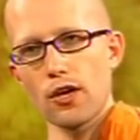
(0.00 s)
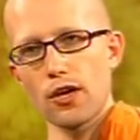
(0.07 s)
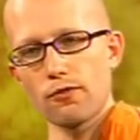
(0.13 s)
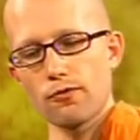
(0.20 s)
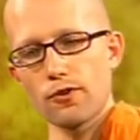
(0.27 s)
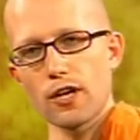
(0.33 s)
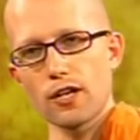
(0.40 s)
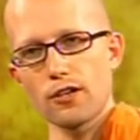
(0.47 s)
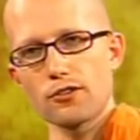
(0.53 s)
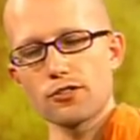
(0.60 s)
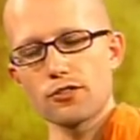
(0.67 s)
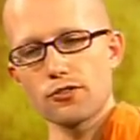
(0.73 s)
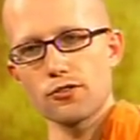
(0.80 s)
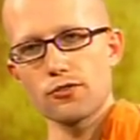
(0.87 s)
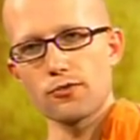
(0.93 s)
If we
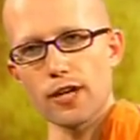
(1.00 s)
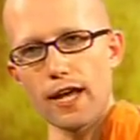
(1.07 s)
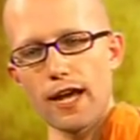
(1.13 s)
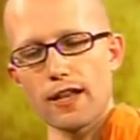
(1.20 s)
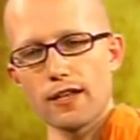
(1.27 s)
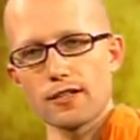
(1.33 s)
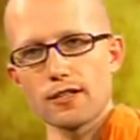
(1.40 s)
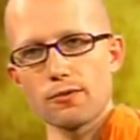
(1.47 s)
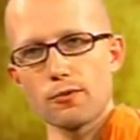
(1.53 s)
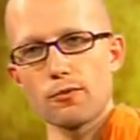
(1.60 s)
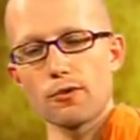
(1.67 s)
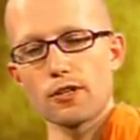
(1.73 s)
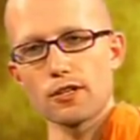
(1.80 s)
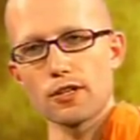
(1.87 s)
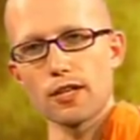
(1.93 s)
understood reality, we
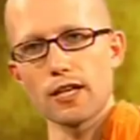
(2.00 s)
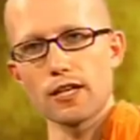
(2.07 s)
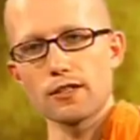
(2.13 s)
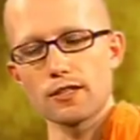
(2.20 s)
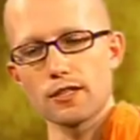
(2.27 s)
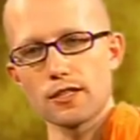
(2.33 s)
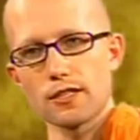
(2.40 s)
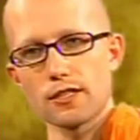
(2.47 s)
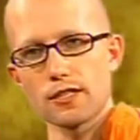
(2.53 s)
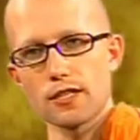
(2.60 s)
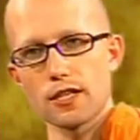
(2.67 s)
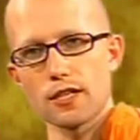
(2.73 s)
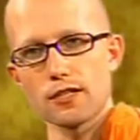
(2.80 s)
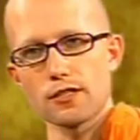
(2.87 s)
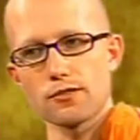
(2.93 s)
wouldn't cling to
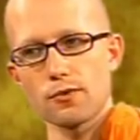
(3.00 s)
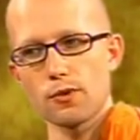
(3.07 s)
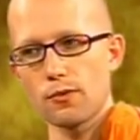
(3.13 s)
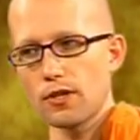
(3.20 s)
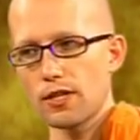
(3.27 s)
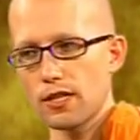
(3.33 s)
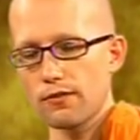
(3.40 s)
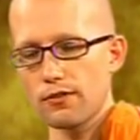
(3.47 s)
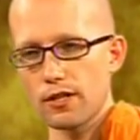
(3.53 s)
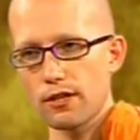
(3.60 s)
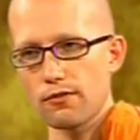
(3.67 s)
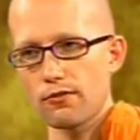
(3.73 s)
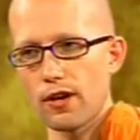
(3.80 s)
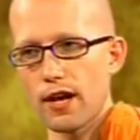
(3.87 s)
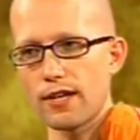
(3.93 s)
these things. We wouldn't even
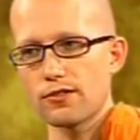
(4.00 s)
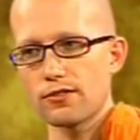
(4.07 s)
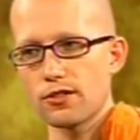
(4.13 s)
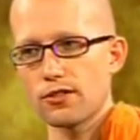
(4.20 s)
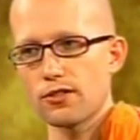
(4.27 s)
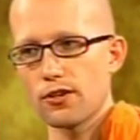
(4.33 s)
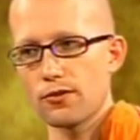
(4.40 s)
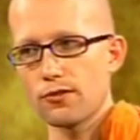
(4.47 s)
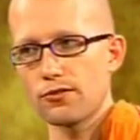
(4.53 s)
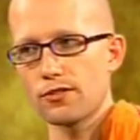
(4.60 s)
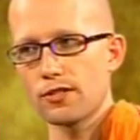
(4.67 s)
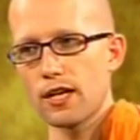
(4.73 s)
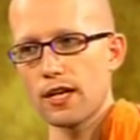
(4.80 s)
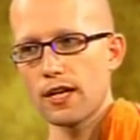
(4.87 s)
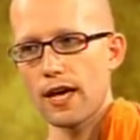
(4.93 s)
give rise to
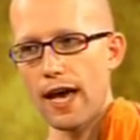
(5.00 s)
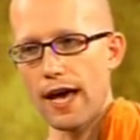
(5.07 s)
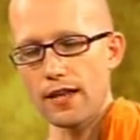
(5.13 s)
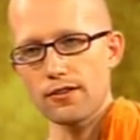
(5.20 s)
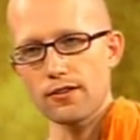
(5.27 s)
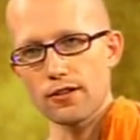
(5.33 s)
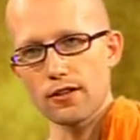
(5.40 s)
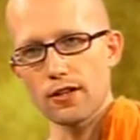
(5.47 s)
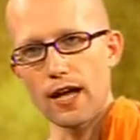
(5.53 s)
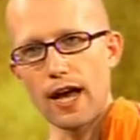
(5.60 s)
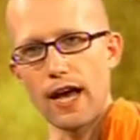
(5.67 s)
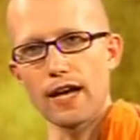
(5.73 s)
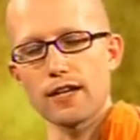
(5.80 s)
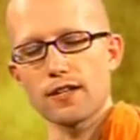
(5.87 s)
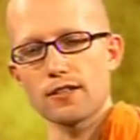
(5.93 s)
those ethical
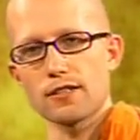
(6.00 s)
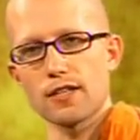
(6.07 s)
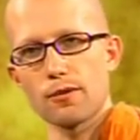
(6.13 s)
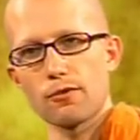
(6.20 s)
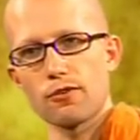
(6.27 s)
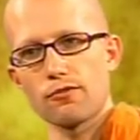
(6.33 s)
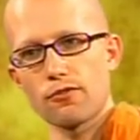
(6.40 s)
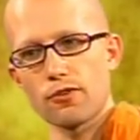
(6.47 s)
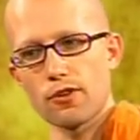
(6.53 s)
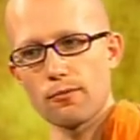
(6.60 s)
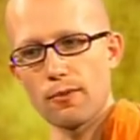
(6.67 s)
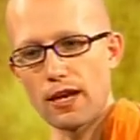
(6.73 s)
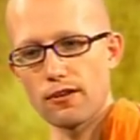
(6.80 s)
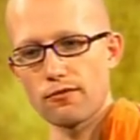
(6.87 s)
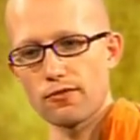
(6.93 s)
acts that were for the
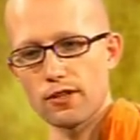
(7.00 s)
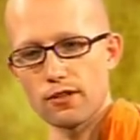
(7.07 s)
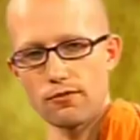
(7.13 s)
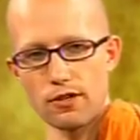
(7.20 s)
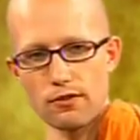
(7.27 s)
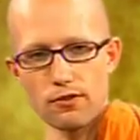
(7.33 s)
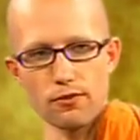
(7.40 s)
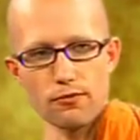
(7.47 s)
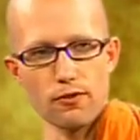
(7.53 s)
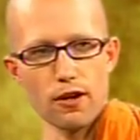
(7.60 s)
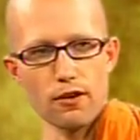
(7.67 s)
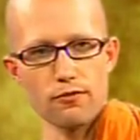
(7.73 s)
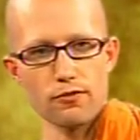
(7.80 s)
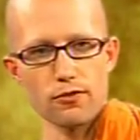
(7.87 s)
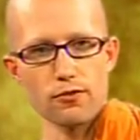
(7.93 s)
benefit of giving,
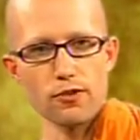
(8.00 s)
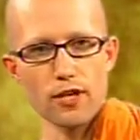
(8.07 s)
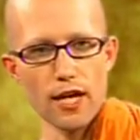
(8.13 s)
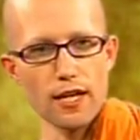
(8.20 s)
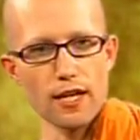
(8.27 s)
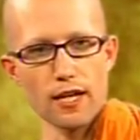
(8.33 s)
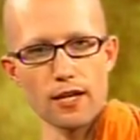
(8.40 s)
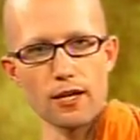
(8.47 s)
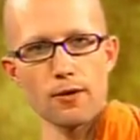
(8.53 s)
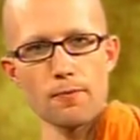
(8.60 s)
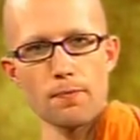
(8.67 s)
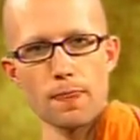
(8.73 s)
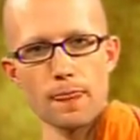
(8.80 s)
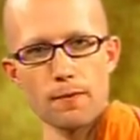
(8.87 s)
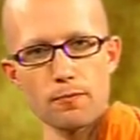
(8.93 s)
of creating
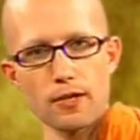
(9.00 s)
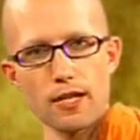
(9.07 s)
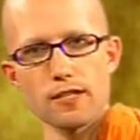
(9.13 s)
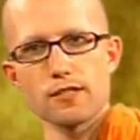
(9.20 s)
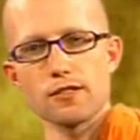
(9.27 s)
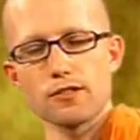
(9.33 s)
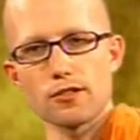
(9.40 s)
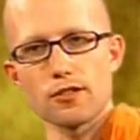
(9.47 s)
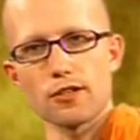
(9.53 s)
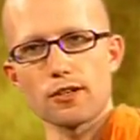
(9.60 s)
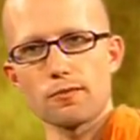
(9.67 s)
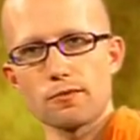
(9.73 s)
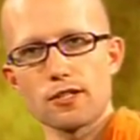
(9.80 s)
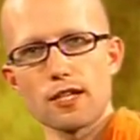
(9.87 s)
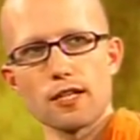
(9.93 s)
pleasant
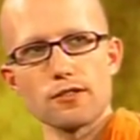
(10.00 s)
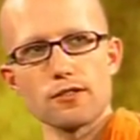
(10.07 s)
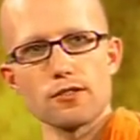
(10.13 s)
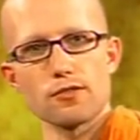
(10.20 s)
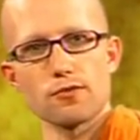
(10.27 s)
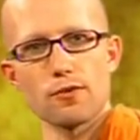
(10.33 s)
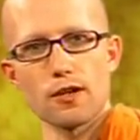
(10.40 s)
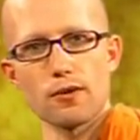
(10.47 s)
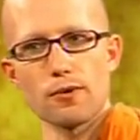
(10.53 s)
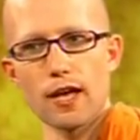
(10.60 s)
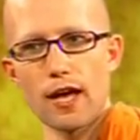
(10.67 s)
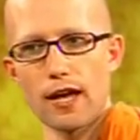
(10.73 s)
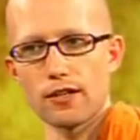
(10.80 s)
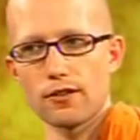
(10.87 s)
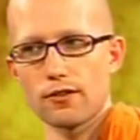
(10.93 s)
circumstances where
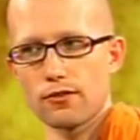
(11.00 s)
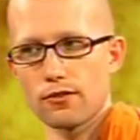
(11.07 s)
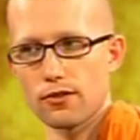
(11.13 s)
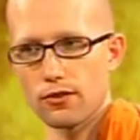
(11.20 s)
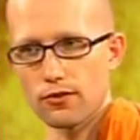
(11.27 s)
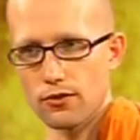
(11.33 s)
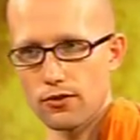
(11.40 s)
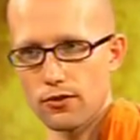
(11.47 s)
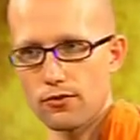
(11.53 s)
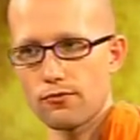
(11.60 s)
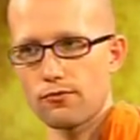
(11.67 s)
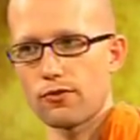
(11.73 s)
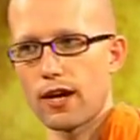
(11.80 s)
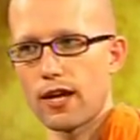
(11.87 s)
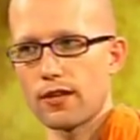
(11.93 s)
we had, you know,
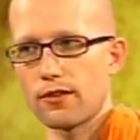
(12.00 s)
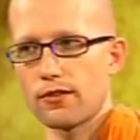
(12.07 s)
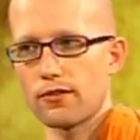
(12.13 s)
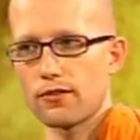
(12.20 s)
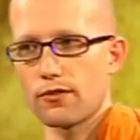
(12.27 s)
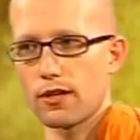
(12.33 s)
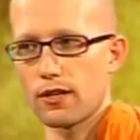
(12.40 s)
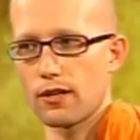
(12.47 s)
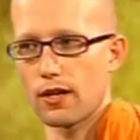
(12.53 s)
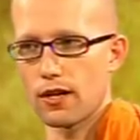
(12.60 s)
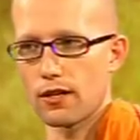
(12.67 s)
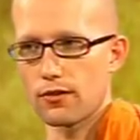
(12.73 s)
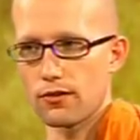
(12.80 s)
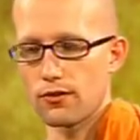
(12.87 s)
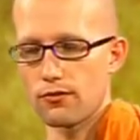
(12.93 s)
good friends and,
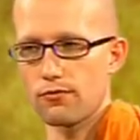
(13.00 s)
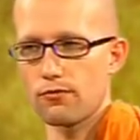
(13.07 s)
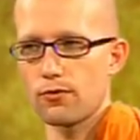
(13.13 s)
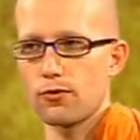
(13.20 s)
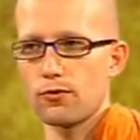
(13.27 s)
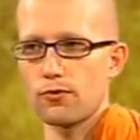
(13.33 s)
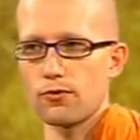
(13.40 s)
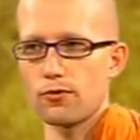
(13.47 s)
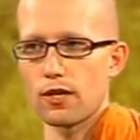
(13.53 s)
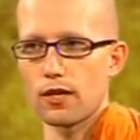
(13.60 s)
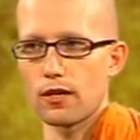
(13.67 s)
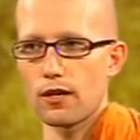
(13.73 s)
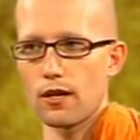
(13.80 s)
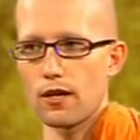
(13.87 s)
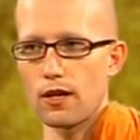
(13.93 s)
and good food
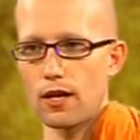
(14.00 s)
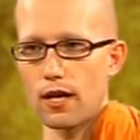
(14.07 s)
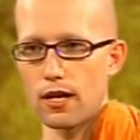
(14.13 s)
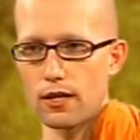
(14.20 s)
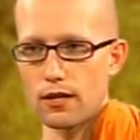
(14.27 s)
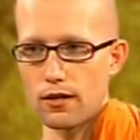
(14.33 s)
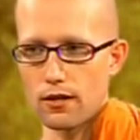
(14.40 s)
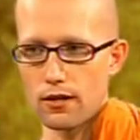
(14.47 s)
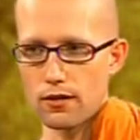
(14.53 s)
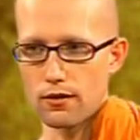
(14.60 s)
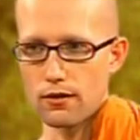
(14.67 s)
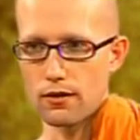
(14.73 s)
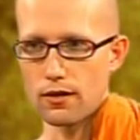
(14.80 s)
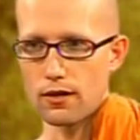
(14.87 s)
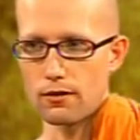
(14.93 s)
and and uh,
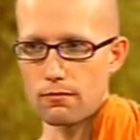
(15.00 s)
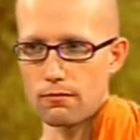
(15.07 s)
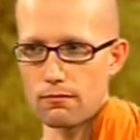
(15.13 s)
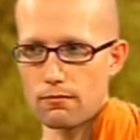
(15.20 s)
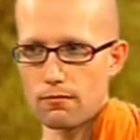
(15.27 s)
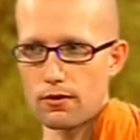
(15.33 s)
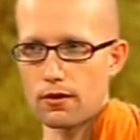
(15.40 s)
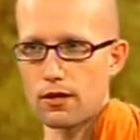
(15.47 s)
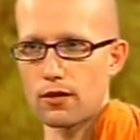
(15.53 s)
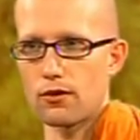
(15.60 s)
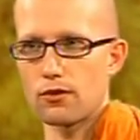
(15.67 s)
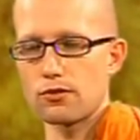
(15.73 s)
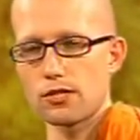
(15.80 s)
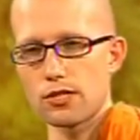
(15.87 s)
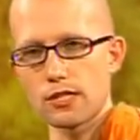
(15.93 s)
um, a
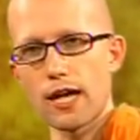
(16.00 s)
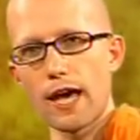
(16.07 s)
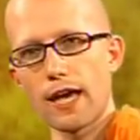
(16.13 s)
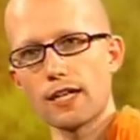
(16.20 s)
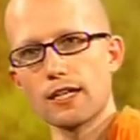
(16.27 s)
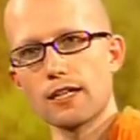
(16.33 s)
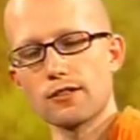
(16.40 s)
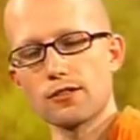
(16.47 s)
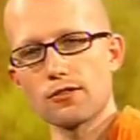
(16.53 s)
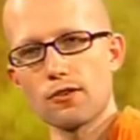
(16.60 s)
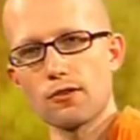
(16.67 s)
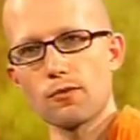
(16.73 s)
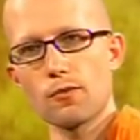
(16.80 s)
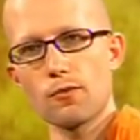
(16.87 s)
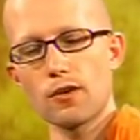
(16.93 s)
good society and so
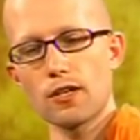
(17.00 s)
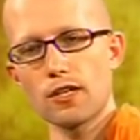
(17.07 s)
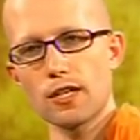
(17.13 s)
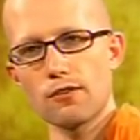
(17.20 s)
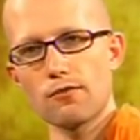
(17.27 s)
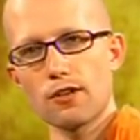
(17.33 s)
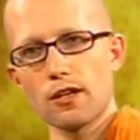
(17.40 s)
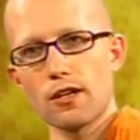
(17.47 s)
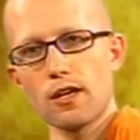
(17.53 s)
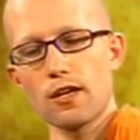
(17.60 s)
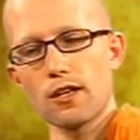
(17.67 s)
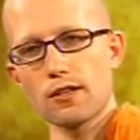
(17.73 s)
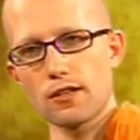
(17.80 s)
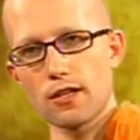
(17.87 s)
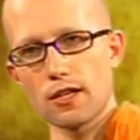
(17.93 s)
on. We wouldn't even
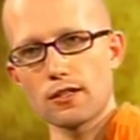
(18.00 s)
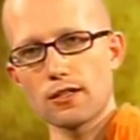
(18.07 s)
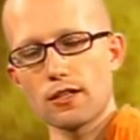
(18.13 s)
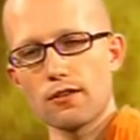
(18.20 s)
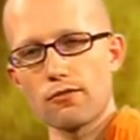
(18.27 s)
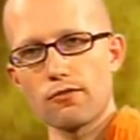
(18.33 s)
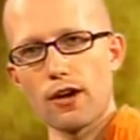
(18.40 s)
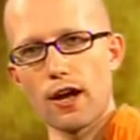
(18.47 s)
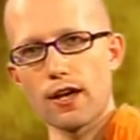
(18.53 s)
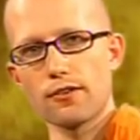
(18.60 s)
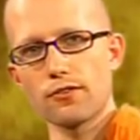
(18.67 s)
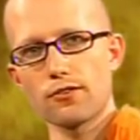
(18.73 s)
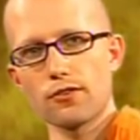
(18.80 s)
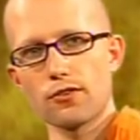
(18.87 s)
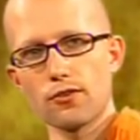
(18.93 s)
think to give
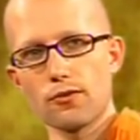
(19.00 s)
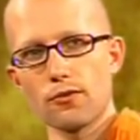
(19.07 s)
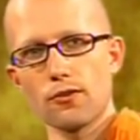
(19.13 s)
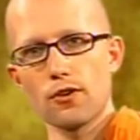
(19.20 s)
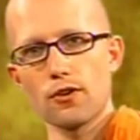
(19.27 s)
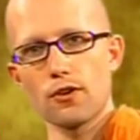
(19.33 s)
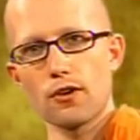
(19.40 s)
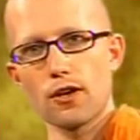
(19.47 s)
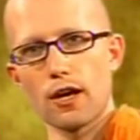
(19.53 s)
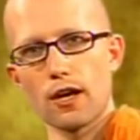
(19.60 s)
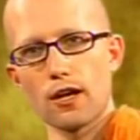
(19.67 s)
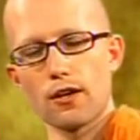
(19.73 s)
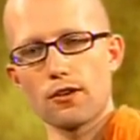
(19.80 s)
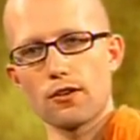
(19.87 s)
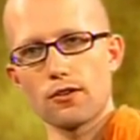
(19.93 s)
rise to,
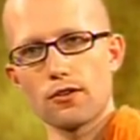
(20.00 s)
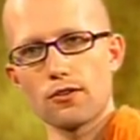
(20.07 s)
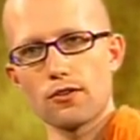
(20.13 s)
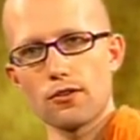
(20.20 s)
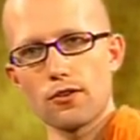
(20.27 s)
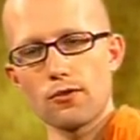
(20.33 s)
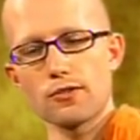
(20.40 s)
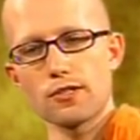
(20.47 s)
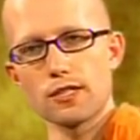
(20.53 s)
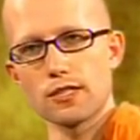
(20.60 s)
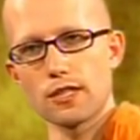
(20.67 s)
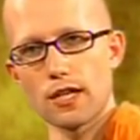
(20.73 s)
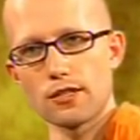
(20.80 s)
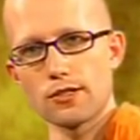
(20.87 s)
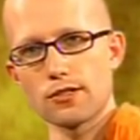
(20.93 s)
uh, to those
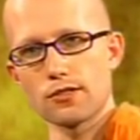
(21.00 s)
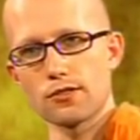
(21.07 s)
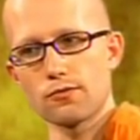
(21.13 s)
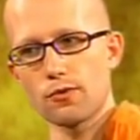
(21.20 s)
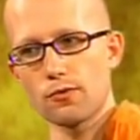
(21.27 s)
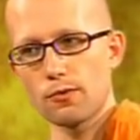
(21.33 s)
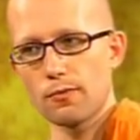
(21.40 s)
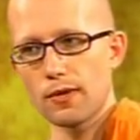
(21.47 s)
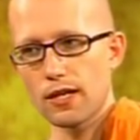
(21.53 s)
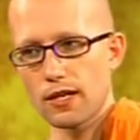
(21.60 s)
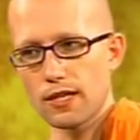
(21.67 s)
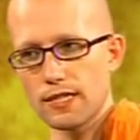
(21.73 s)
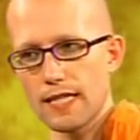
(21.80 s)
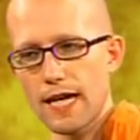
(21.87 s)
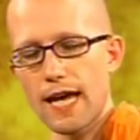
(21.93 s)
intentions. We would be
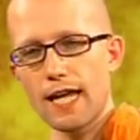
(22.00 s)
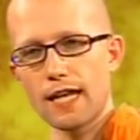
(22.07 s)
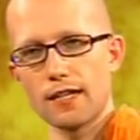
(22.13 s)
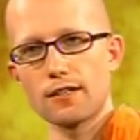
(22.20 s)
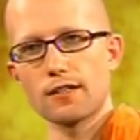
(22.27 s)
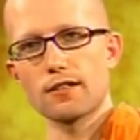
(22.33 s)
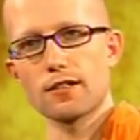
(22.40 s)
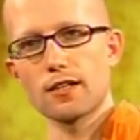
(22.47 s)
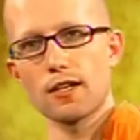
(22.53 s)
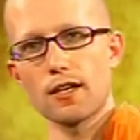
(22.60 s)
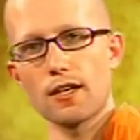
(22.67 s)
content